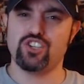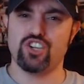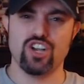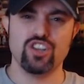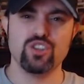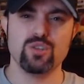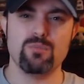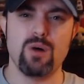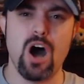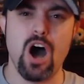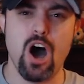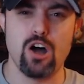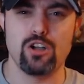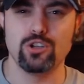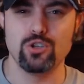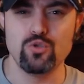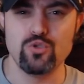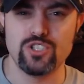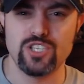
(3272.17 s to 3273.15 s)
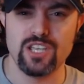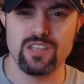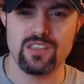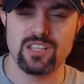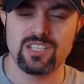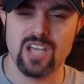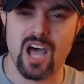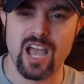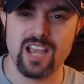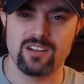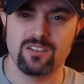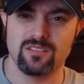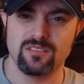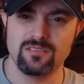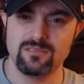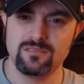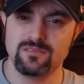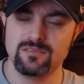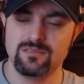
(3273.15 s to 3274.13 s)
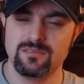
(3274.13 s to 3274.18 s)
Jinder Mahal losing the title.
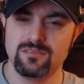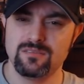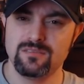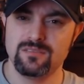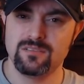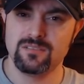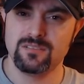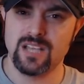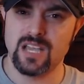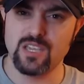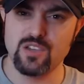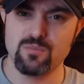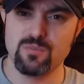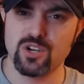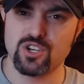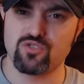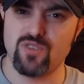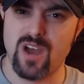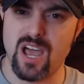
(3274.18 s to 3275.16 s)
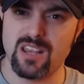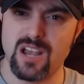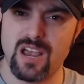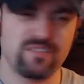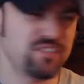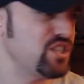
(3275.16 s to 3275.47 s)
That you much rather have